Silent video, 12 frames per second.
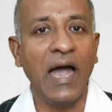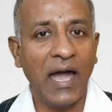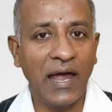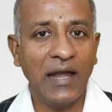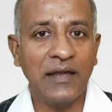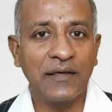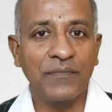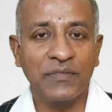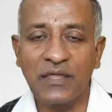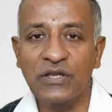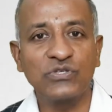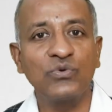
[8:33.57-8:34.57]
And
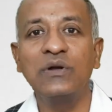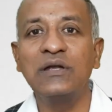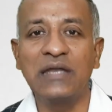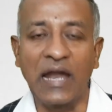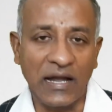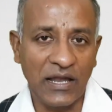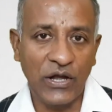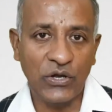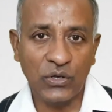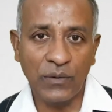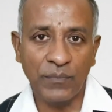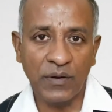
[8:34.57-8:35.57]
there is no deadline
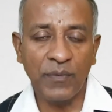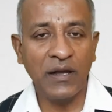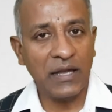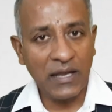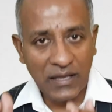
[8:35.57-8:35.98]
to implement,